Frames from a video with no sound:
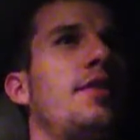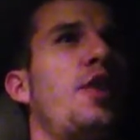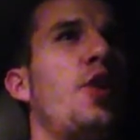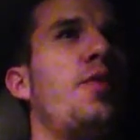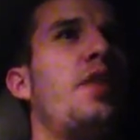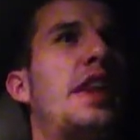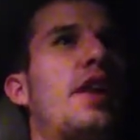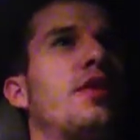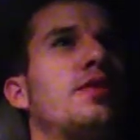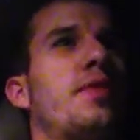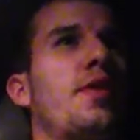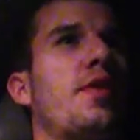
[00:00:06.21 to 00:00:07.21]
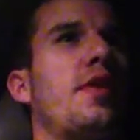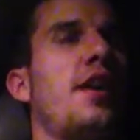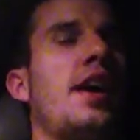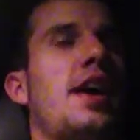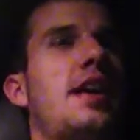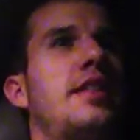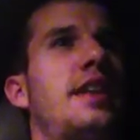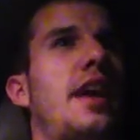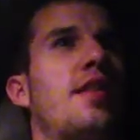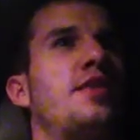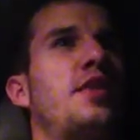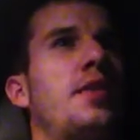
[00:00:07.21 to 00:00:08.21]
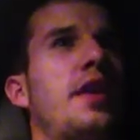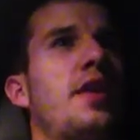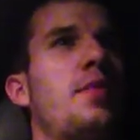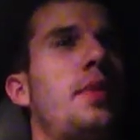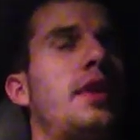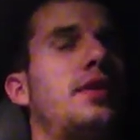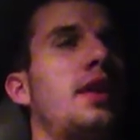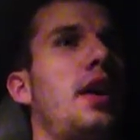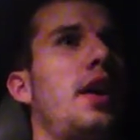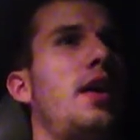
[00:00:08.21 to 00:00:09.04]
no videos for a day or two here, but